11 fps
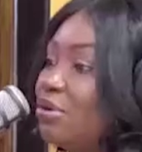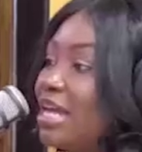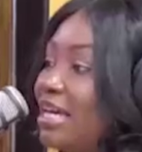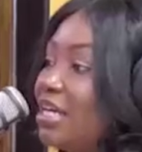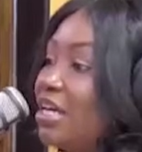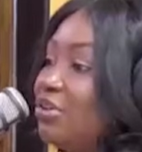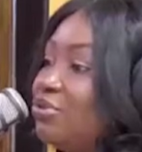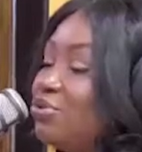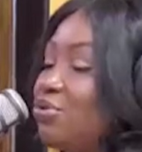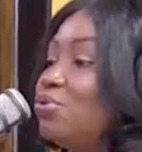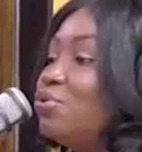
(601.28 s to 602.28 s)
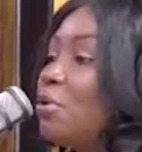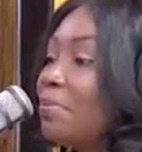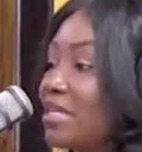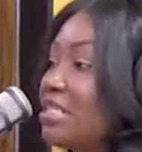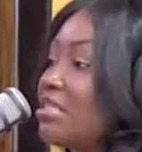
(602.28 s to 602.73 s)
know, like you do
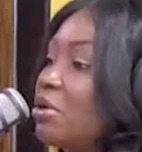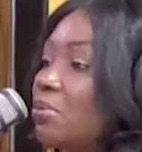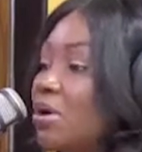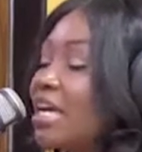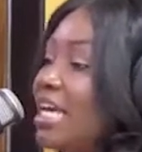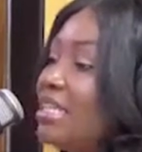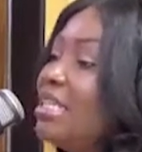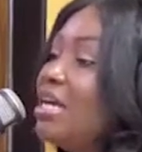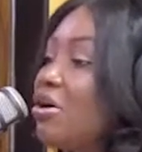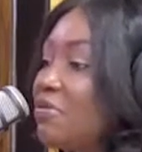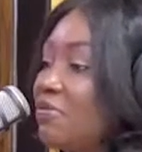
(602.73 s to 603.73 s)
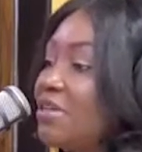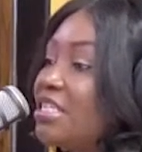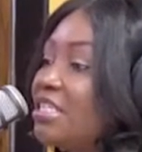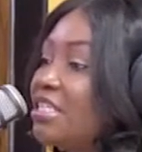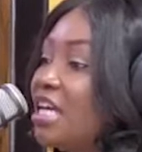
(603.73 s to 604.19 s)
your personal work in the
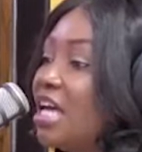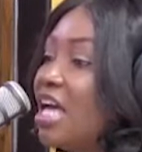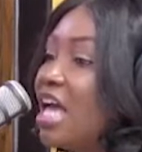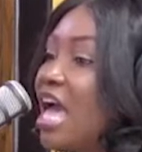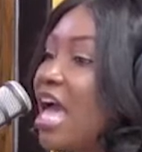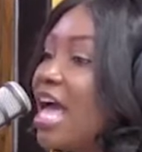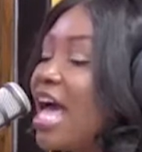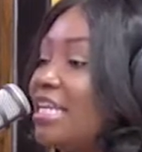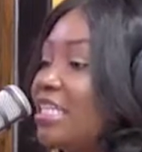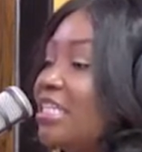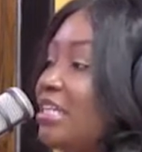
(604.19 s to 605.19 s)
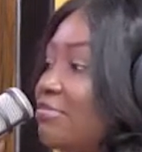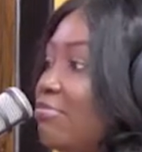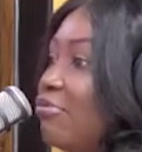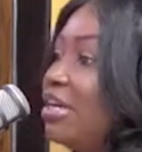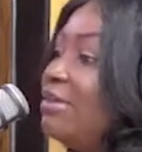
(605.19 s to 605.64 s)
office and it
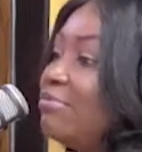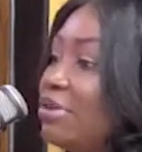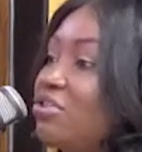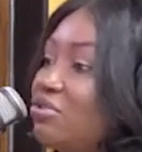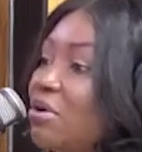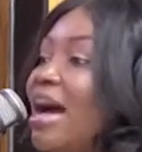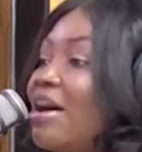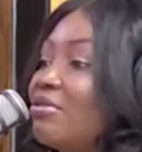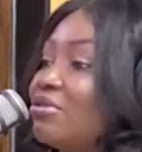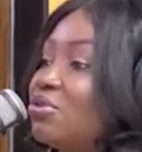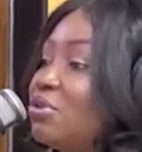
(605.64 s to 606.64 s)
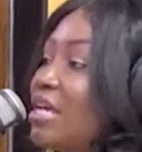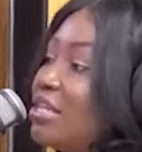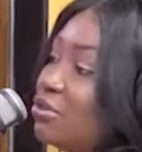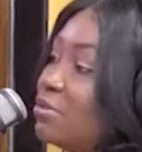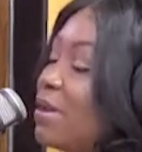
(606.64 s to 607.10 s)
really brings you out. So
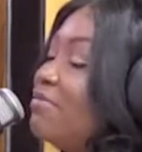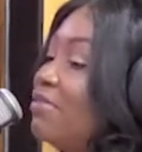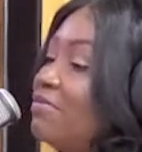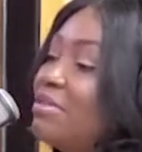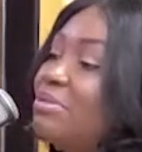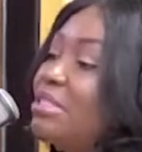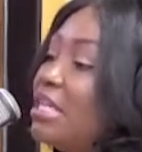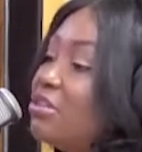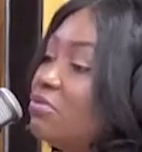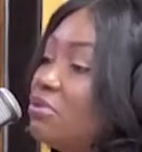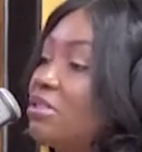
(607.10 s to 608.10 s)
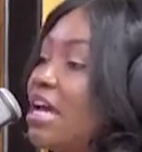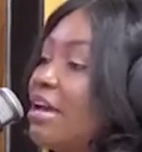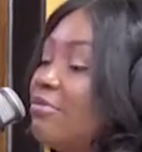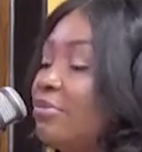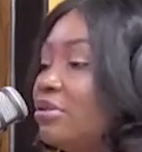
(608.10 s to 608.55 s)
yes, you spend 50% of your
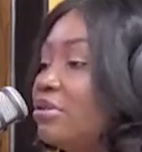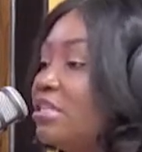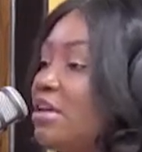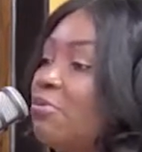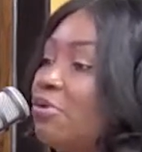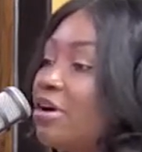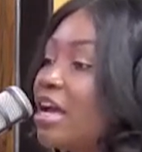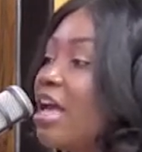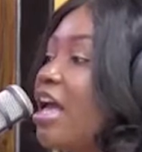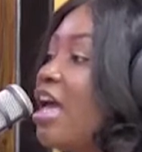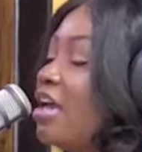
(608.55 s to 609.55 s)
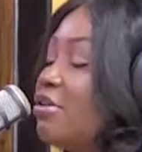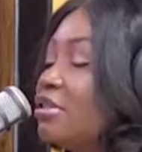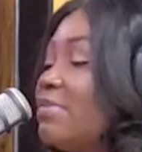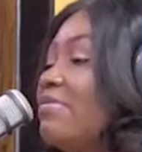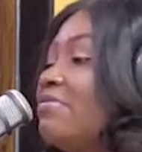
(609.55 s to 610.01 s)
time with the teamwork and
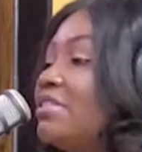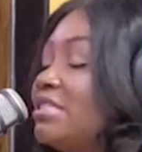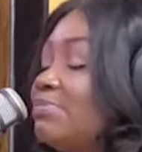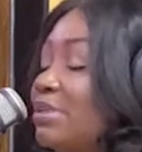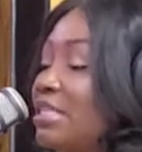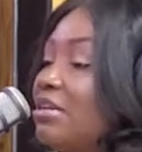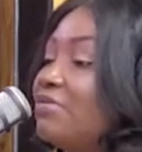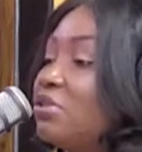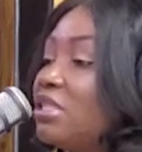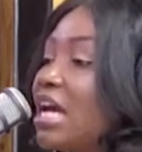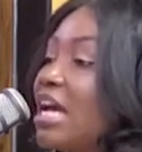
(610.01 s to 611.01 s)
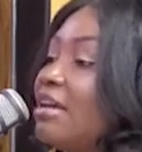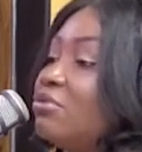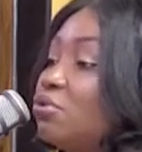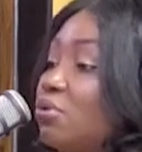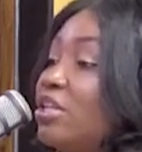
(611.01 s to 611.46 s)
you spend 50% of your
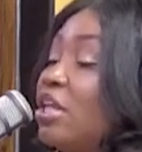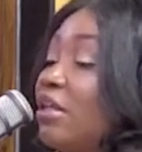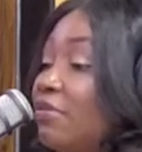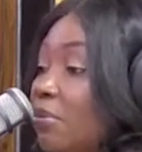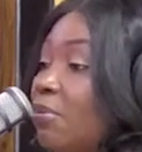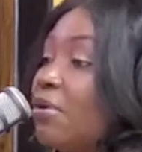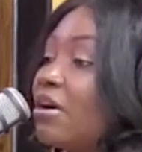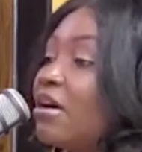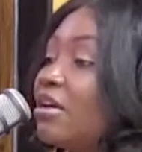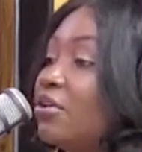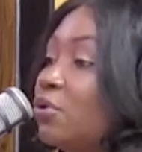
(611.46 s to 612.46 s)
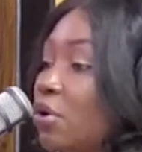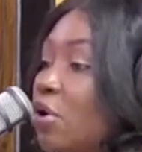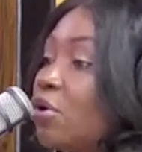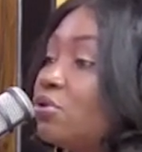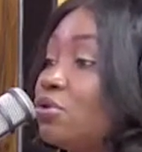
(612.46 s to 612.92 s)
time doing the work
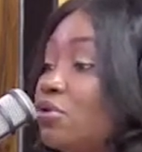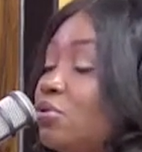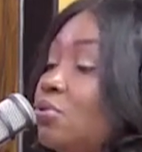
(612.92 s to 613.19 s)
you're called to